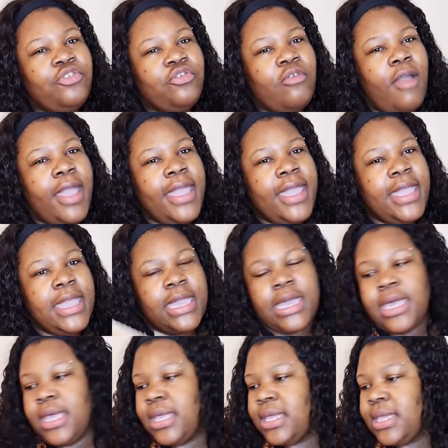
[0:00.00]

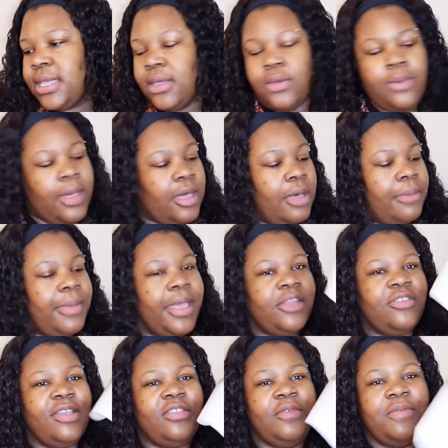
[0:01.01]
trying. Oh, I got my
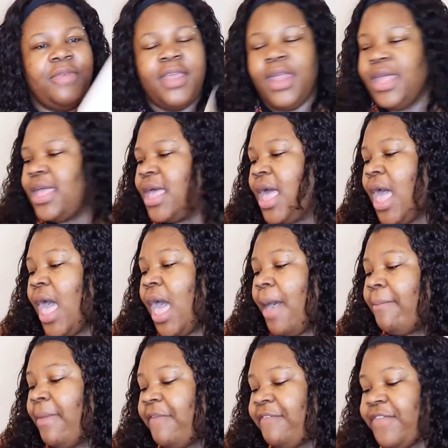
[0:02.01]
address of it.
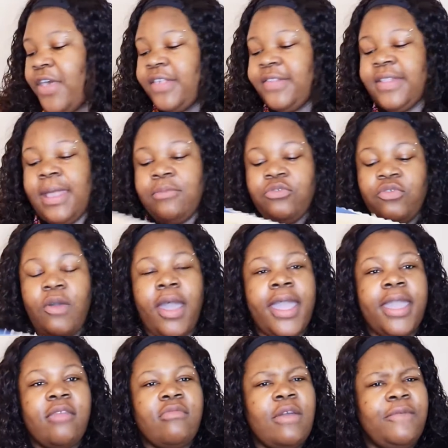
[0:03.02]
My first time
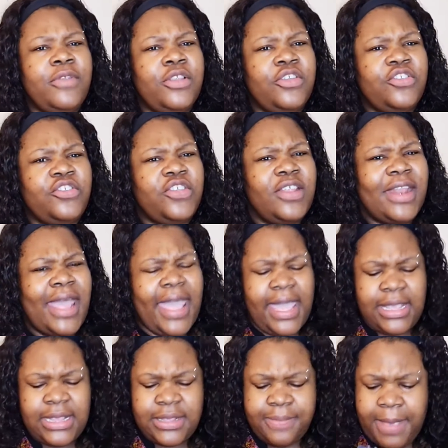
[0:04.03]
trying Revolution
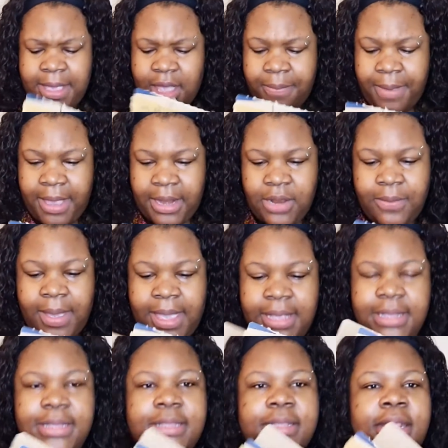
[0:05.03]
X makeup
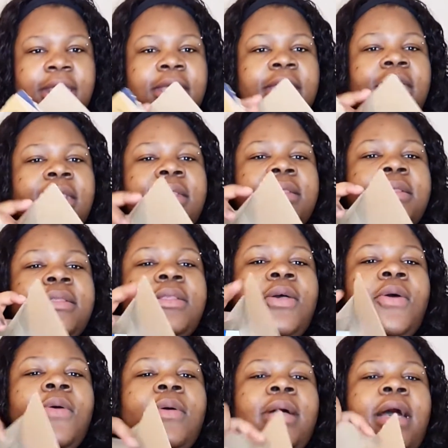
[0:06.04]
anyways.
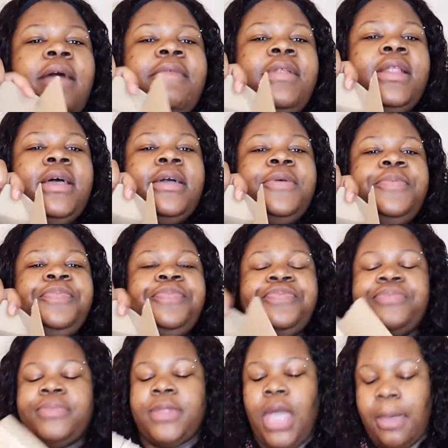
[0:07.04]
So have a look.
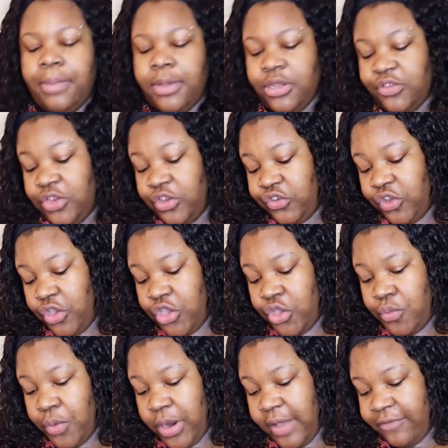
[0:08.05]
I'm just going to show
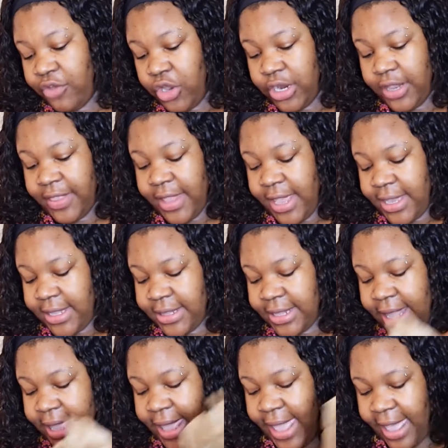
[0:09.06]
you what I've got in there
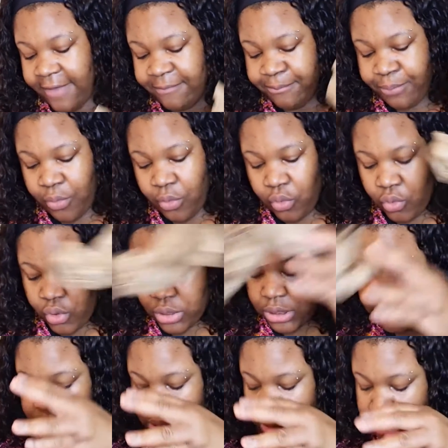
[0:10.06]
because I have bought
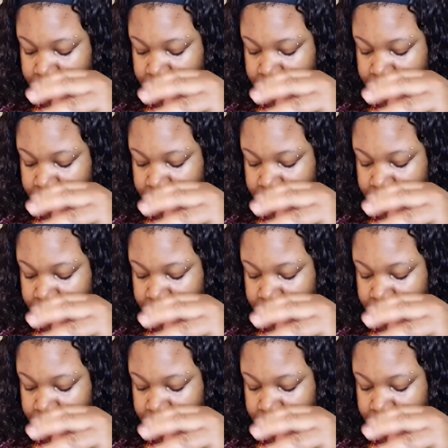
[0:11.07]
